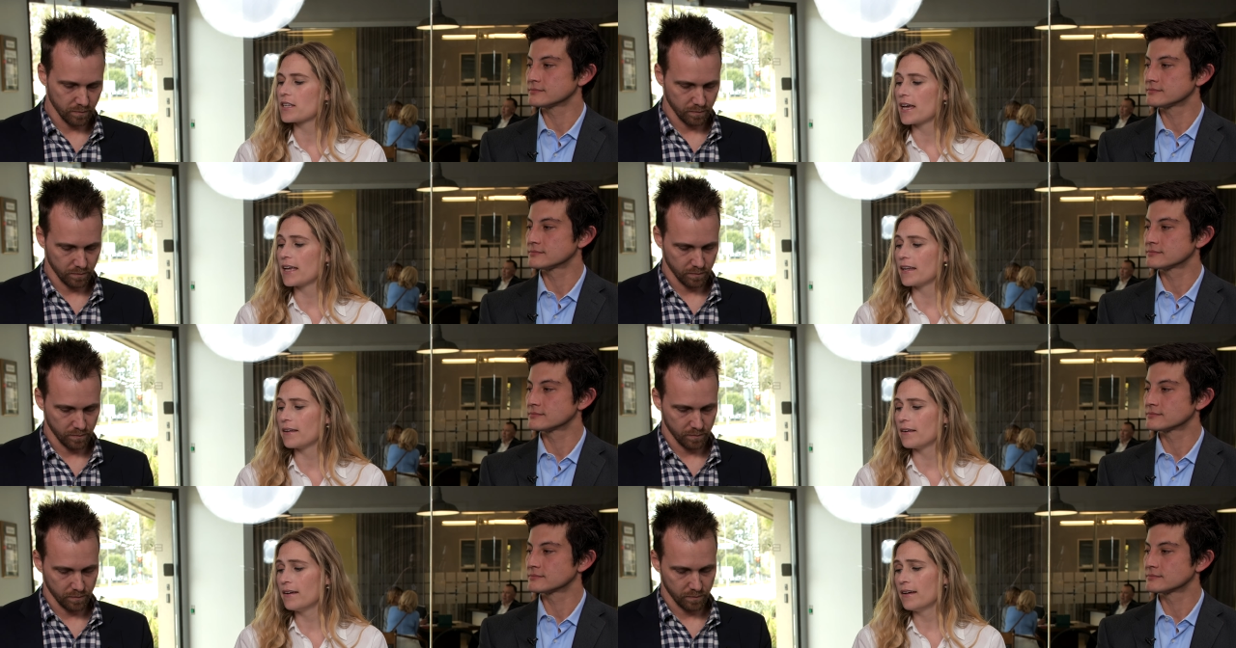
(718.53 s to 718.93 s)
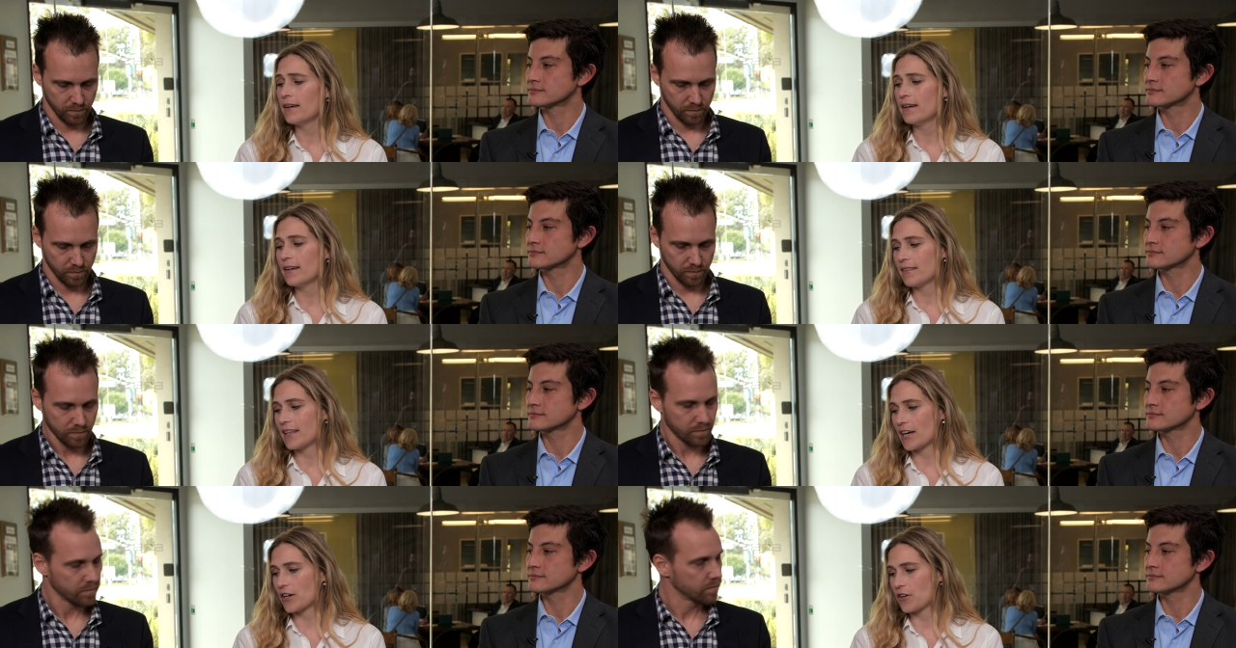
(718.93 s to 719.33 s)
Speaker 1: And
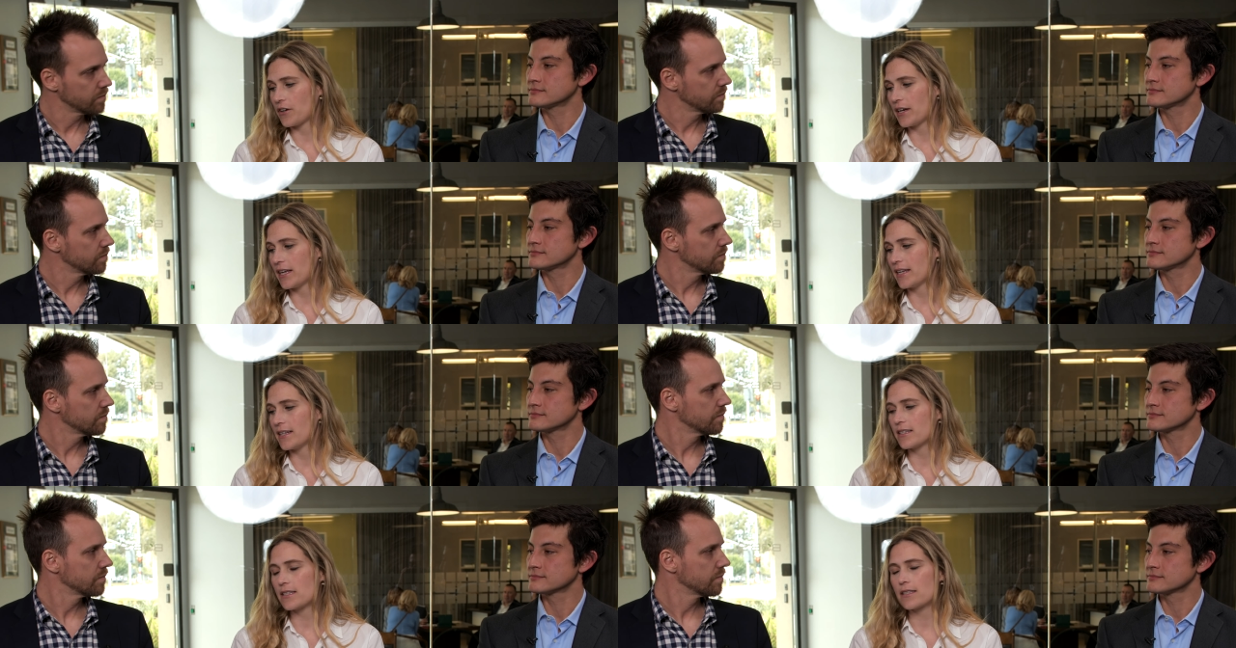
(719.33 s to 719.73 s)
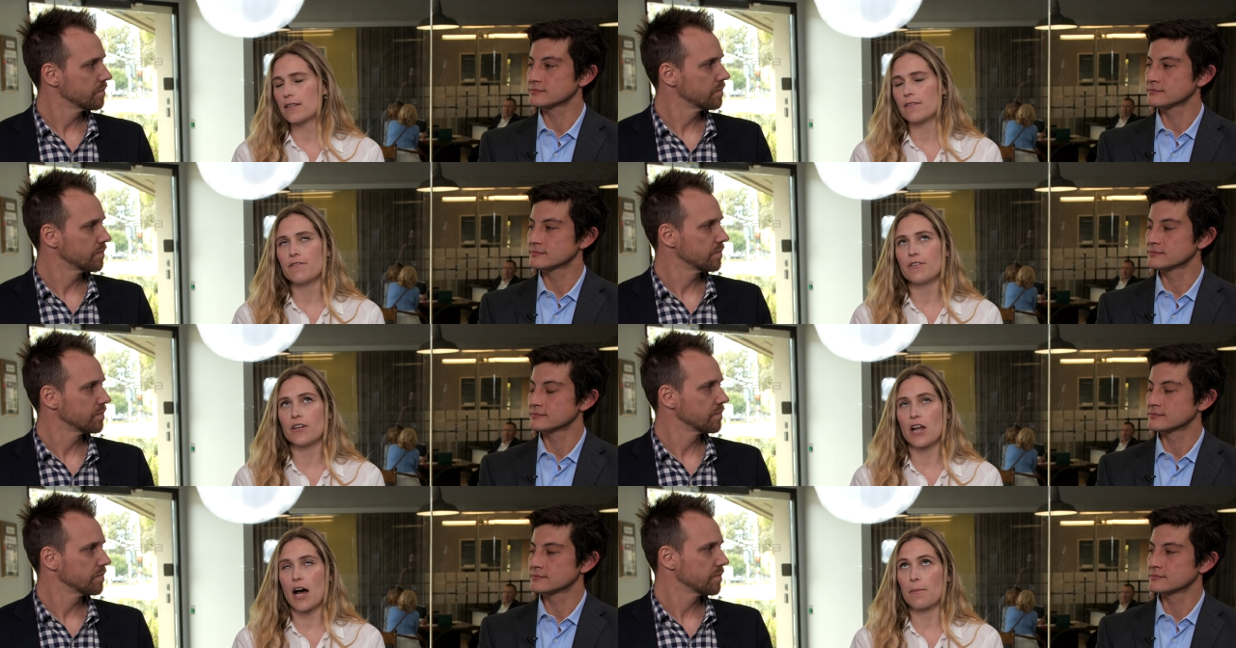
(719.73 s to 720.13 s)
that green is
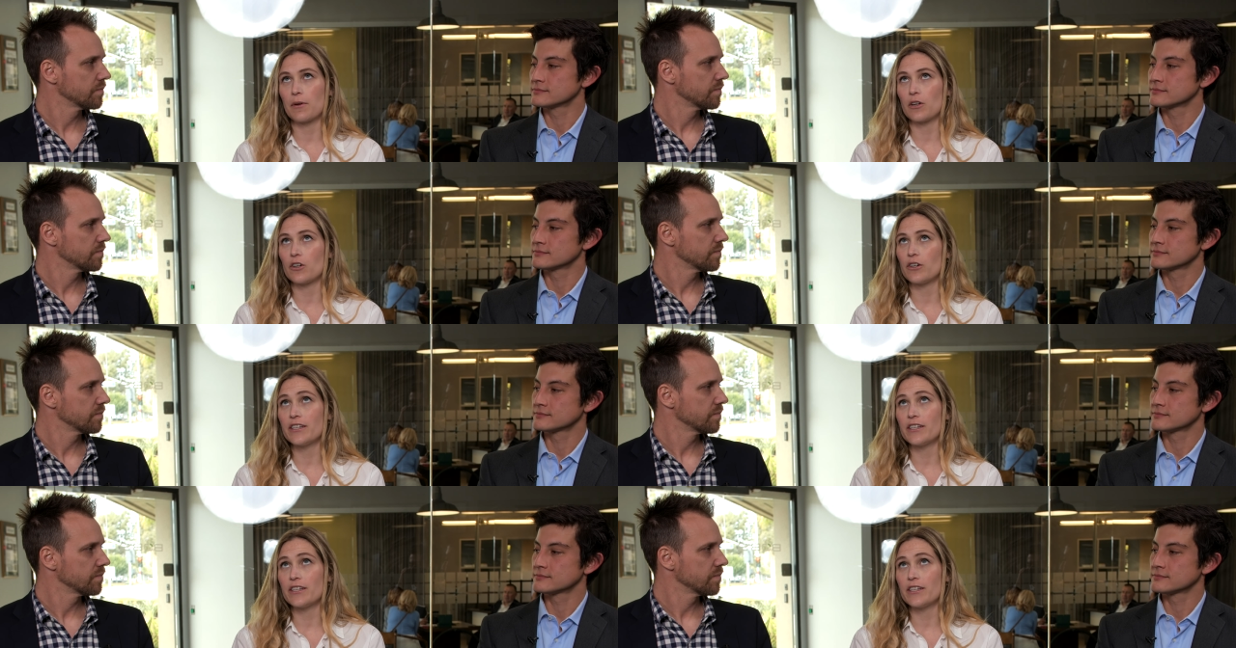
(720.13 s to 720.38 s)
phenomenal.